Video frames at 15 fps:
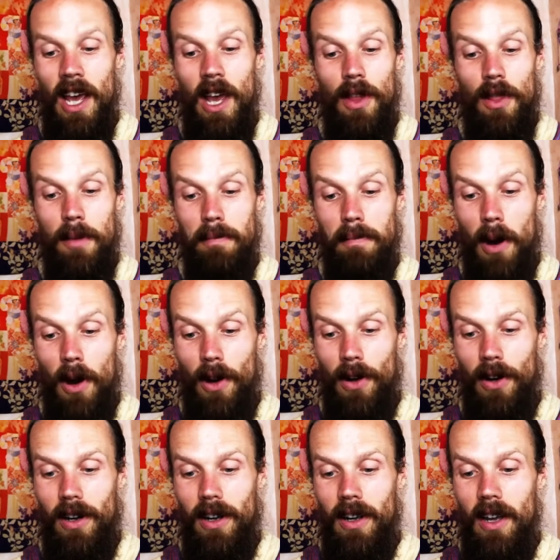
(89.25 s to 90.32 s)
the
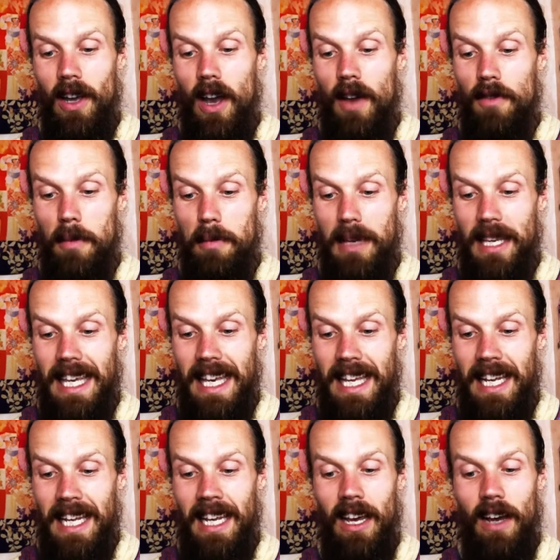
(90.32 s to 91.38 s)
mark of the
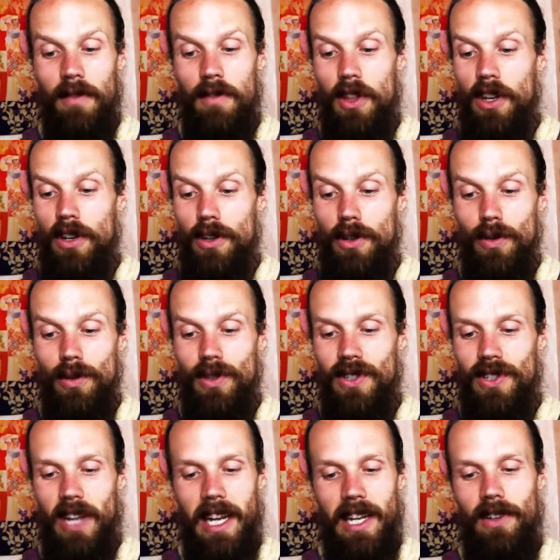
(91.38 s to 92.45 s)
beginning of the new
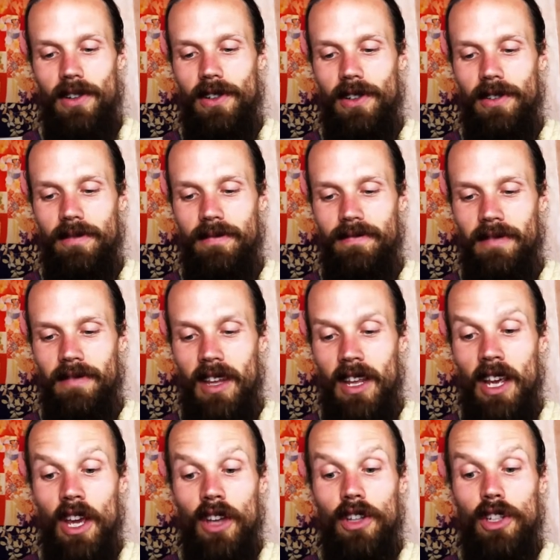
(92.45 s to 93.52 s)
cycle,
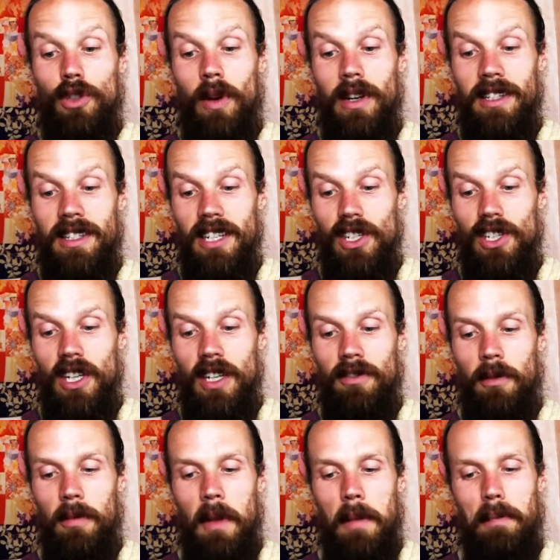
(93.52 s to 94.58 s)
the transition
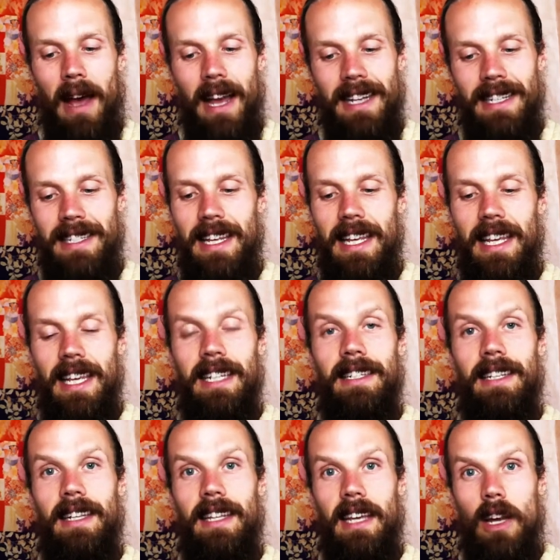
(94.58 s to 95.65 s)
from the Piscean
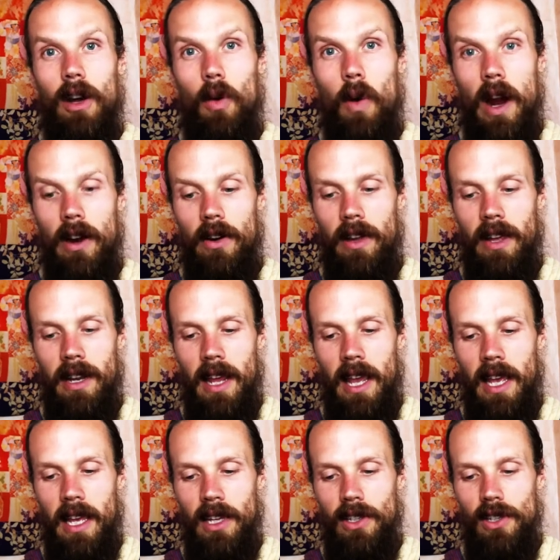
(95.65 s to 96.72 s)
to the Aquarian
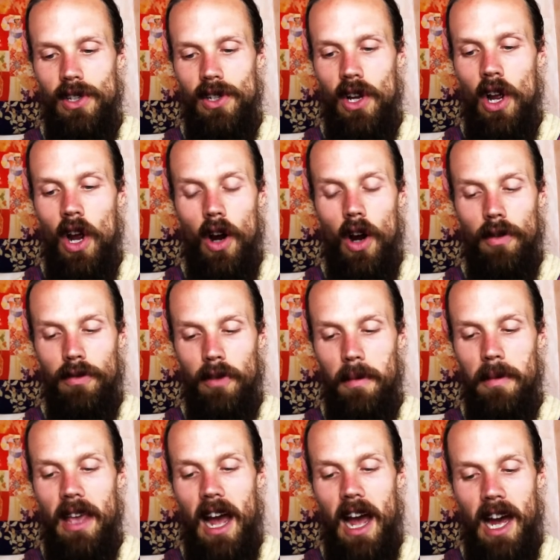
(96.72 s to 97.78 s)
age, or from
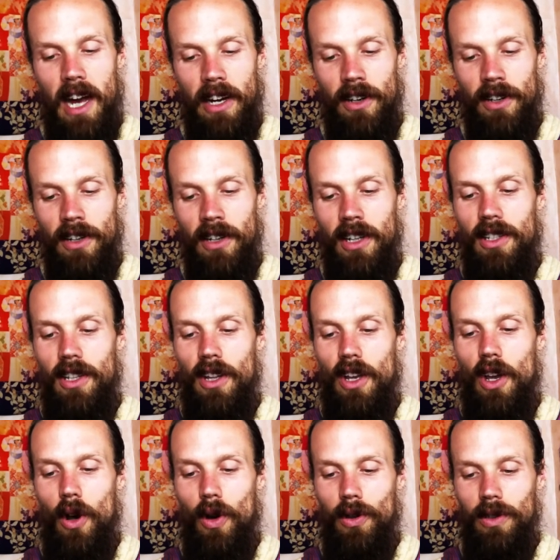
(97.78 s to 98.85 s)
the Iron to the
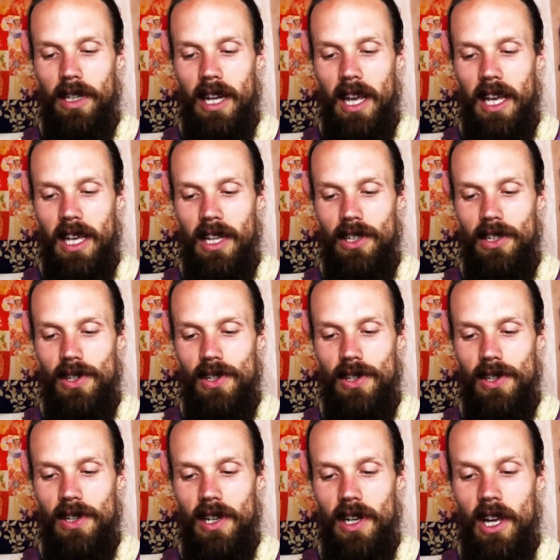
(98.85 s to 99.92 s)
Golden age.
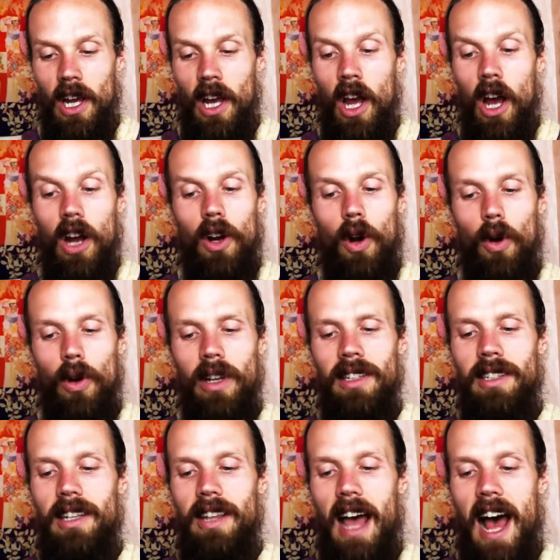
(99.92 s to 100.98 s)
According
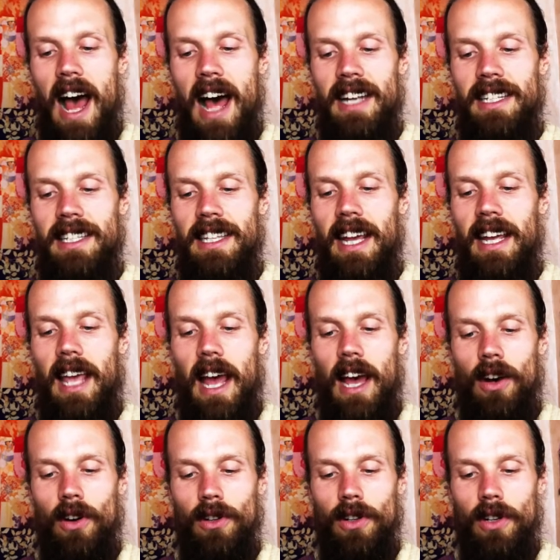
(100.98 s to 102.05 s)
to the Aztec
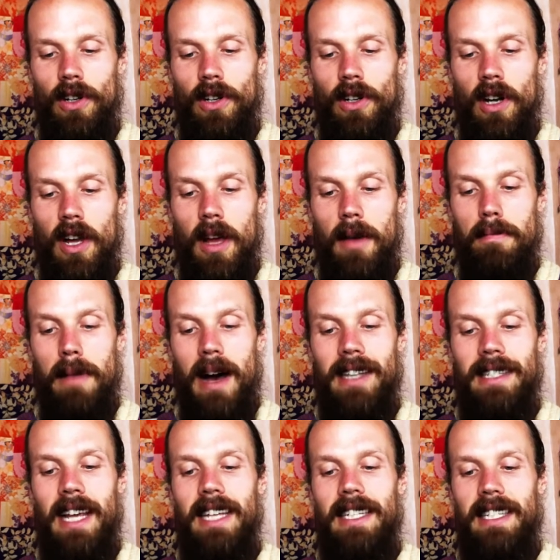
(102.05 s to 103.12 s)
elder
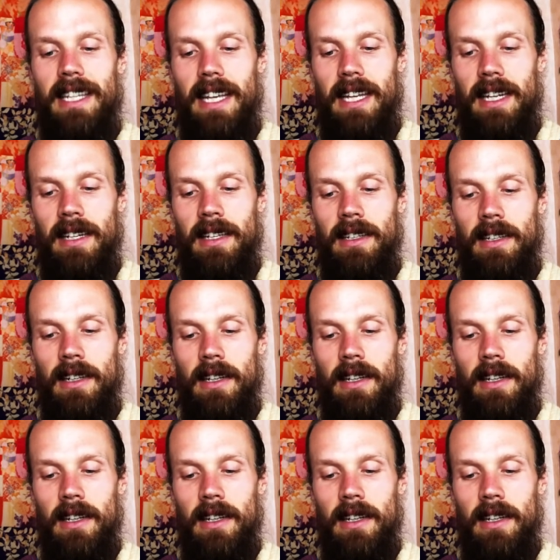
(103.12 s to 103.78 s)
Mazatzin,